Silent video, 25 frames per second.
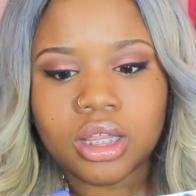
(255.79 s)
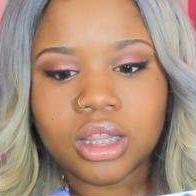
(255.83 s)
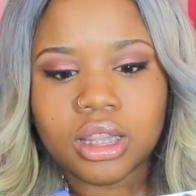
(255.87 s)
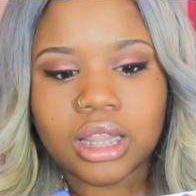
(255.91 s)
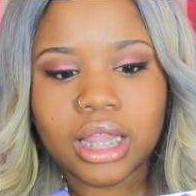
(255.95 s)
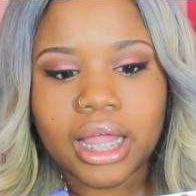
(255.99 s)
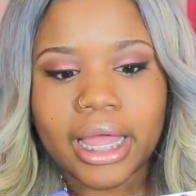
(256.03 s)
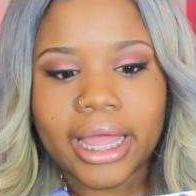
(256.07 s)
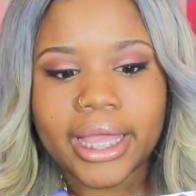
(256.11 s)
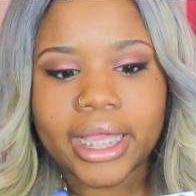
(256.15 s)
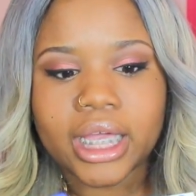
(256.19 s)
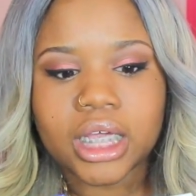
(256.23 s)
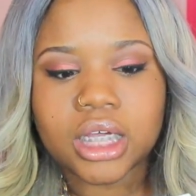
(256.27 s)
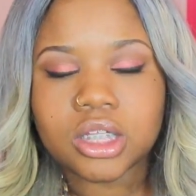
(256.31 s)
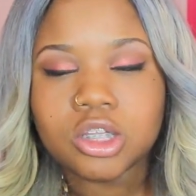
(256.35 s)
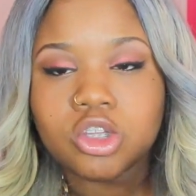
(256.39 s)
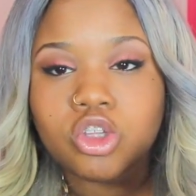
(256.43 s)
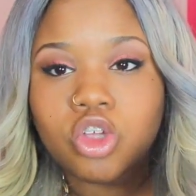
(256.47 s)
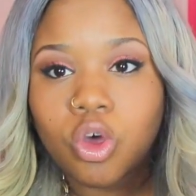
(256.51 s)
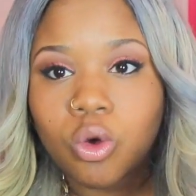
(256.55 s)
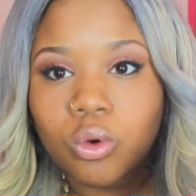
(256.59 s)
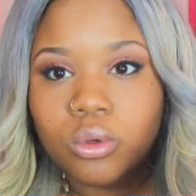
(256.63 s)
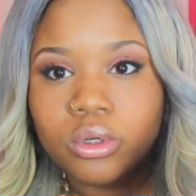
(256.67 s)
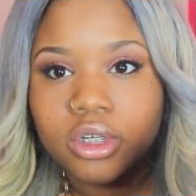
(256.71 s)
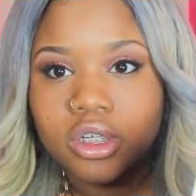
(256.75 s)
like
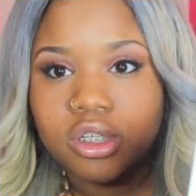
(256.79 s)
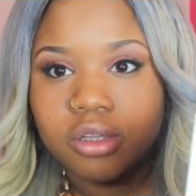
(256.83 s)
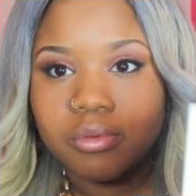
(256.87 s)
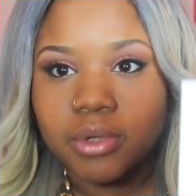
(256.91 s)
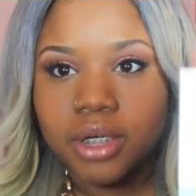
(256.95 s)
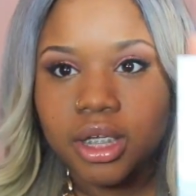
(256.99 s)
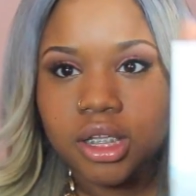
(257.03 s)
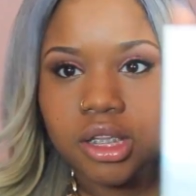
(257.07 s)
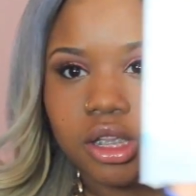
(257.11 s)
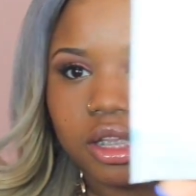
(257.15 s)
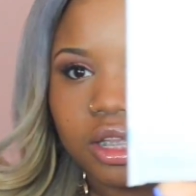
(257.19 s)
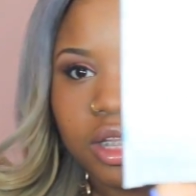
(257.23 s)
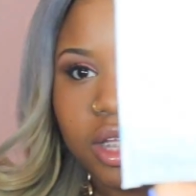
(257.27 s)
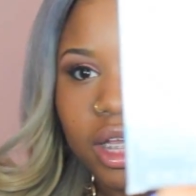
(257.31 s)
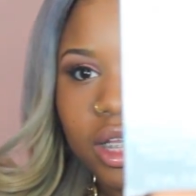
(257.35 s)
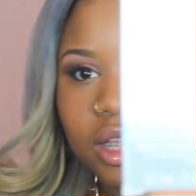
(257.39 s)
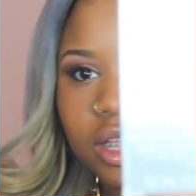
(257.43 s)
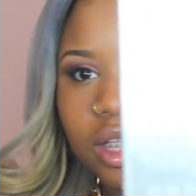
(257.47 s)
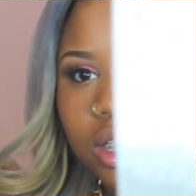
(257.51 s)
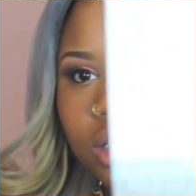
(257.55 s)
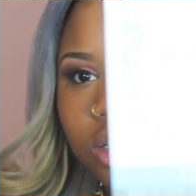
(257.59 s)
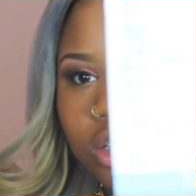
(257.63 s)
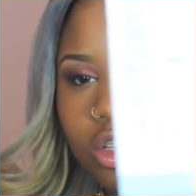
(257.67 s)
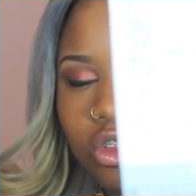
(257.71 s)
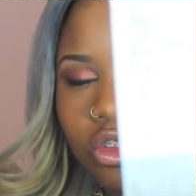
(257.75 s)
toners, because
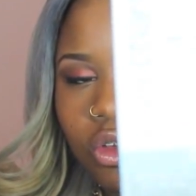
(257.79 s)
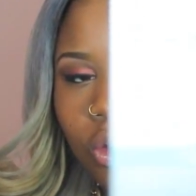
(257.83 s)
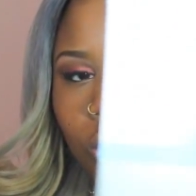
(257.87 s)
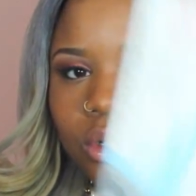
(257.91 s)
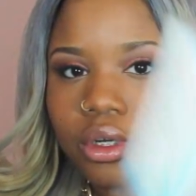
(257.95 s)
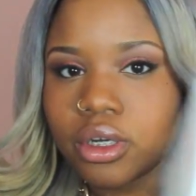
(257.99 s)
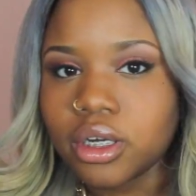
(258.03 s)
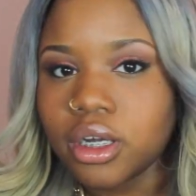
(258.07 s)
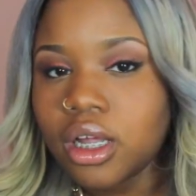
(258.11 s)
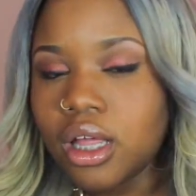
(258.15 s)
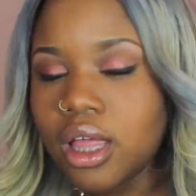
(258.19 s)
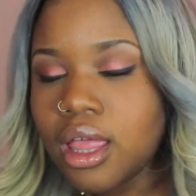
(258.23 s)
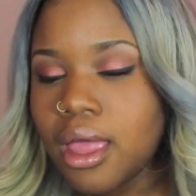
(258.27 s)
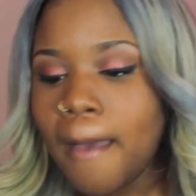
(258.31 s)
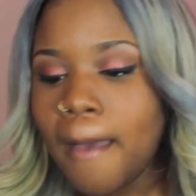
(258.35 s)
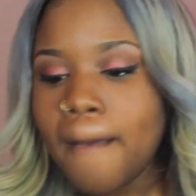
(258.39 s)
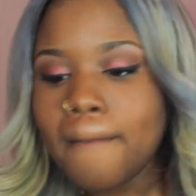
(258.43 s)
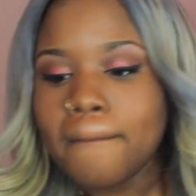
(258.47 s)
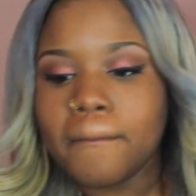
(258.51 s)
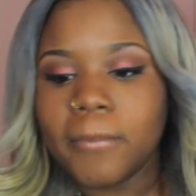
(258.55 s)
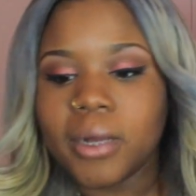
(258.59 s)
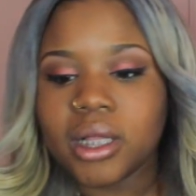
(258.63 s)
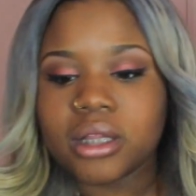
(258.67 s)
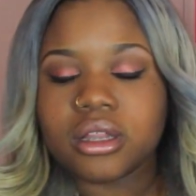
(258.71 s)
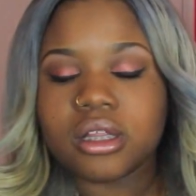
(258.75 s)
T18 is a toner,
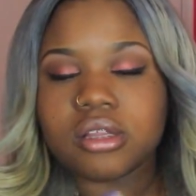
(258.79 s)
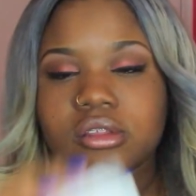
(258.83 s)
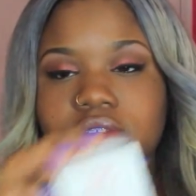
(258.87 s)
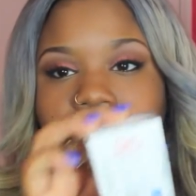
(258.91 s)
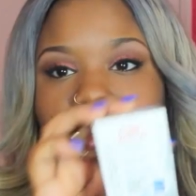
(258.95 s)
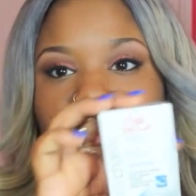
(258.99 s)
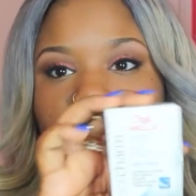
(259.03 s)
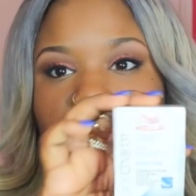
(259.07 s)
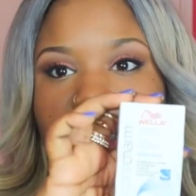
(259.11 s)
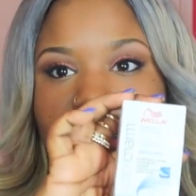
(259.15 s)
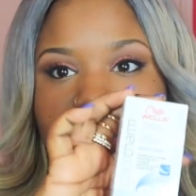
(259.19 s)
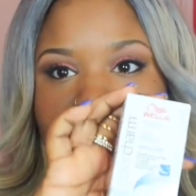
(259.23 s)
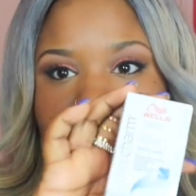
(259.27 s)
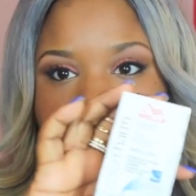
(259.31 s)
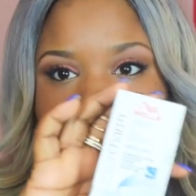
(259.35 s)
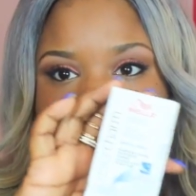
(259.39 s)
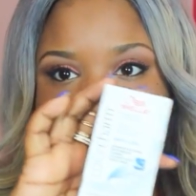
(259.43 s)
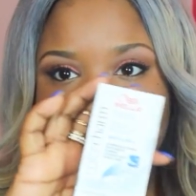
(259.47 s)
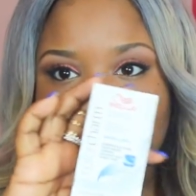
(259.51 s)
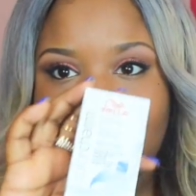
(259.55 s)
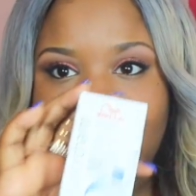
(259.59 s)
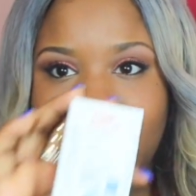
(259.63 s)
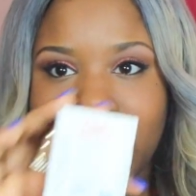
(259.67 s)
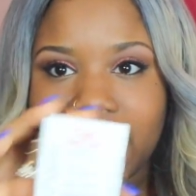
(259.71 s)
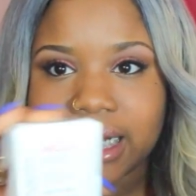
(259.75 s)
but the 050 is
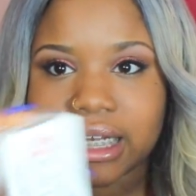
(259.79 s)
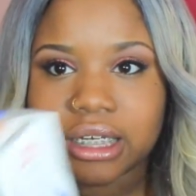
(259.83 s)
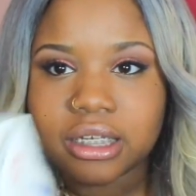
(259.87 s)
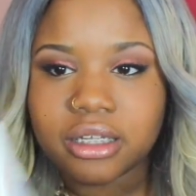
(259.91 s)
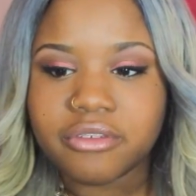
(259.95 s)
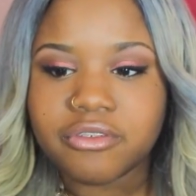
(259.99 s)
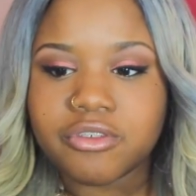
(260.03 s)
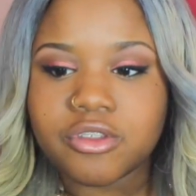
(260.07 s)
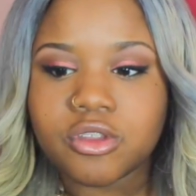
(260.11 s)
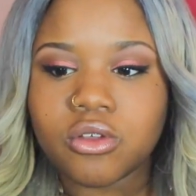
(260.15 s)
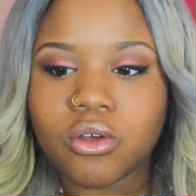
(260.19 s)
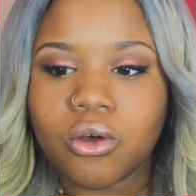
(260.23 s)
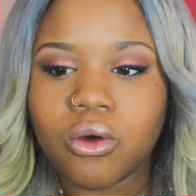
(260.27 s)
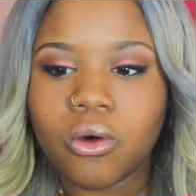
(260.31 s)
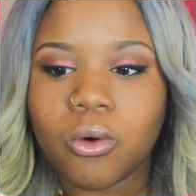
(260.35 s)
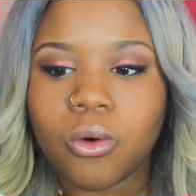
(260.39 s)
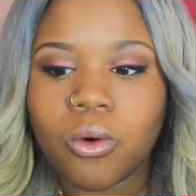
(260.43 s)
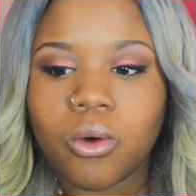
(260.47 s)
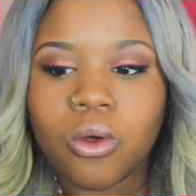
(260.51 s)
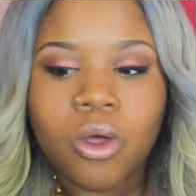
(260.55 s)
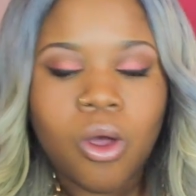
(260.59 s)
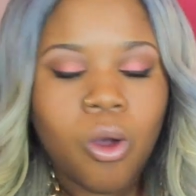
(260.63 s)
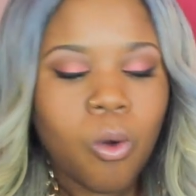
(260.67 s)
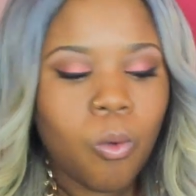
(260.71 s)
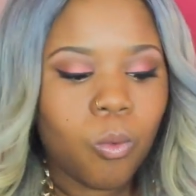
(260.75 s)
the additive.
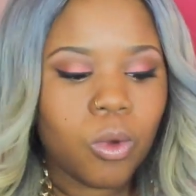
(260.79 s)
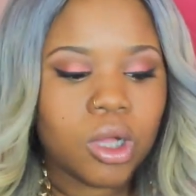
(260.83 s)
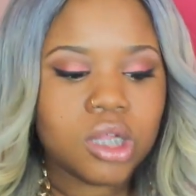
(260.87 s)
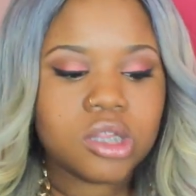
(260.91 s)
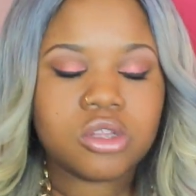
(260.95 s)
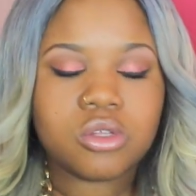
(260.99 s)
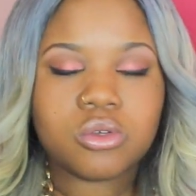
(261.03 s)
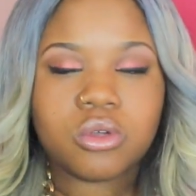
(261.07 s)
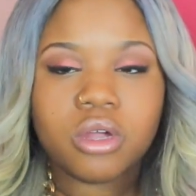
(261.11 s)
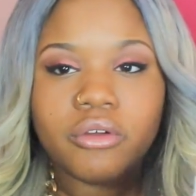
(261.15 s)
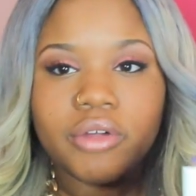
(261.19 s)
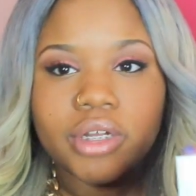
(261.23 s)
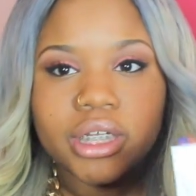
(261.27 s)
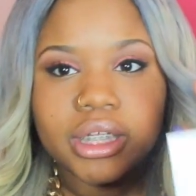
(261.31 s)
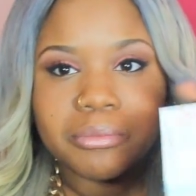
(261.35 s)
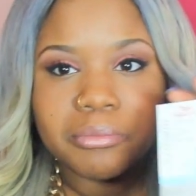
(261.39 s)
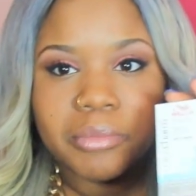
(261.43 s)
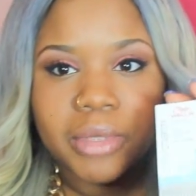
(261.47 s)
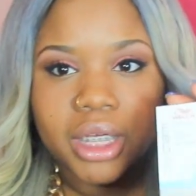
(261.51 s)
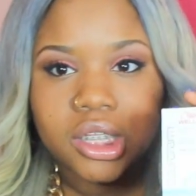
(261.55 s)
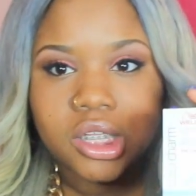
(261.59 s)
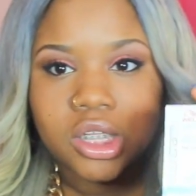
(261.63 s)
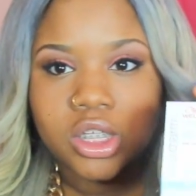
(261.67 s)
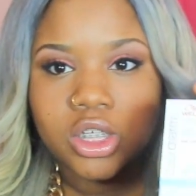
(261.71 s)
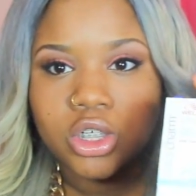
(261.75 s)
So once you already
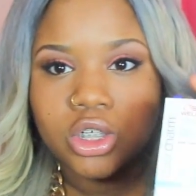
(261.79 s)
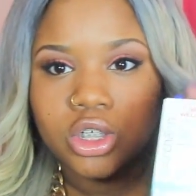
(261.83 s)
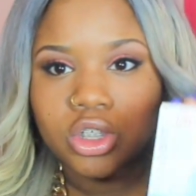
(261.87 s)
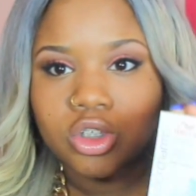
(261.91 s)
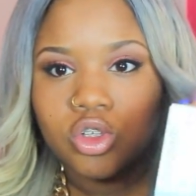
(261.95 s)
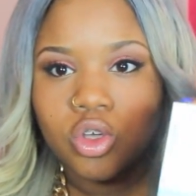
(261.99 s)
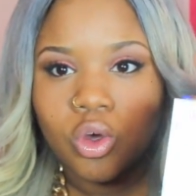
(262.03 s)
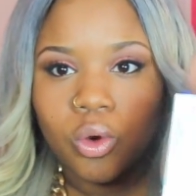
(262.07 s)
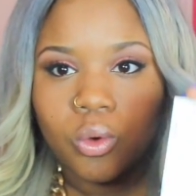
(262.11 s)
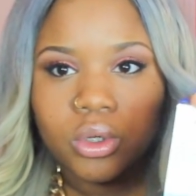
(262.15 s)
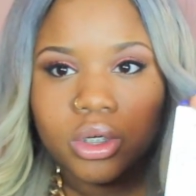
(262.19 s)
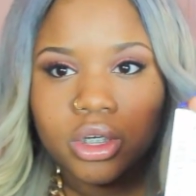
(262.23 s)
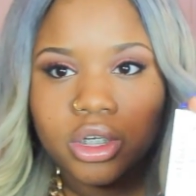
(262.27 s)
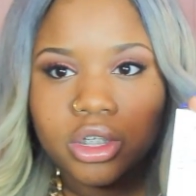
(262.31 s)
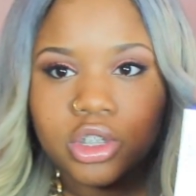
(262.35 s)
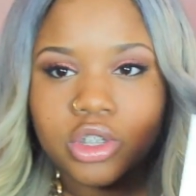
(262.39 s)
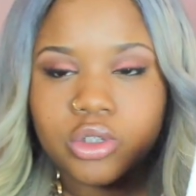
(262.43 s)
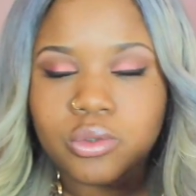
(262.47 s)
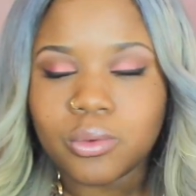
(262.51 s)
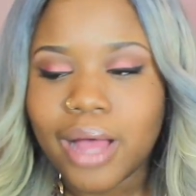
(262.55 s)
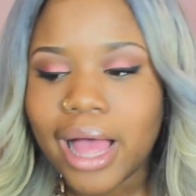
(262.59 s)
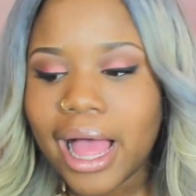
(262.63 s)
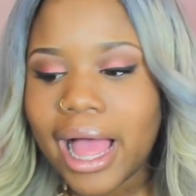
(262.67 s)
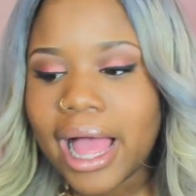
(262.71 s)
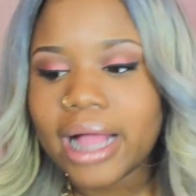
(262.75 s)
mix your toner,
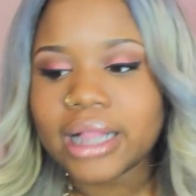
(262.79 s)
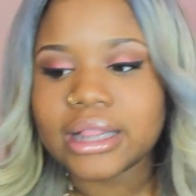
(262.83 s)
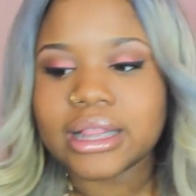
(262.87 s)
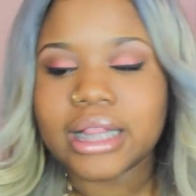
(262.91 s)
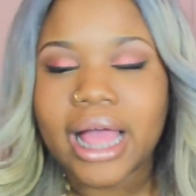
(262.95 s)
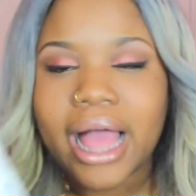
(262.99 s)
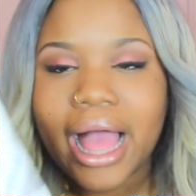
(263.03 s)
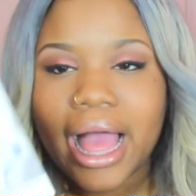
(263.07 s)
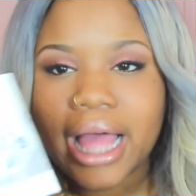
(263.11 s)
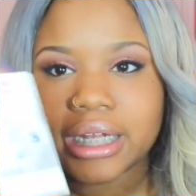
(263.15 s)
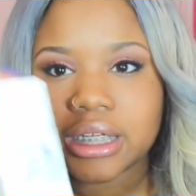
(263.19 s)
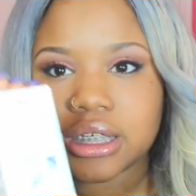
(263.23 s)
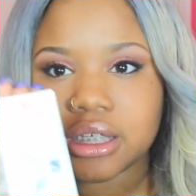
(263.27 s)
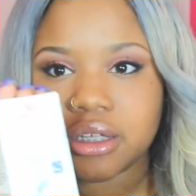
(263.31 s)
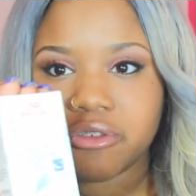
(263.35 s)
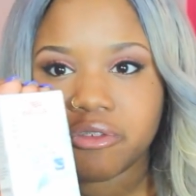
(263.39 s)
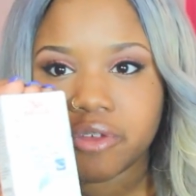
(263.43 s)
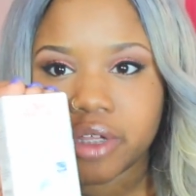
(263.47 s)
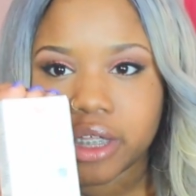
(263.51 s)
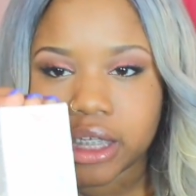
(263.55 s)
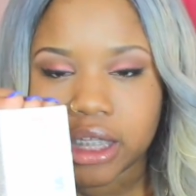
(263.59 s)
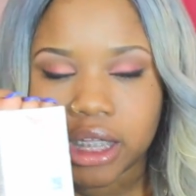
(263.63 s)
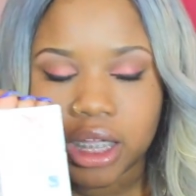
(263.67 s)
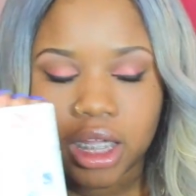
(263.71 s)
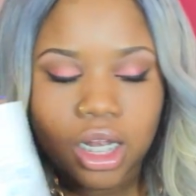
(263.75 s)
you add the additive
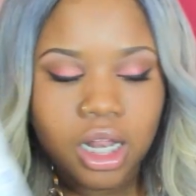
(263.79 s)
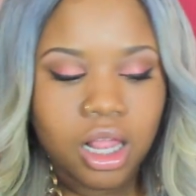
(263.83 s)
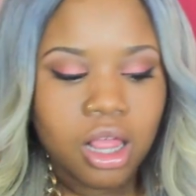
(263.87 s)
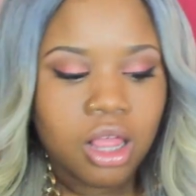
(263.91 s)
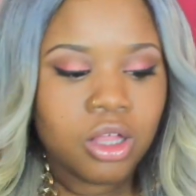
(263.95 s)
in it.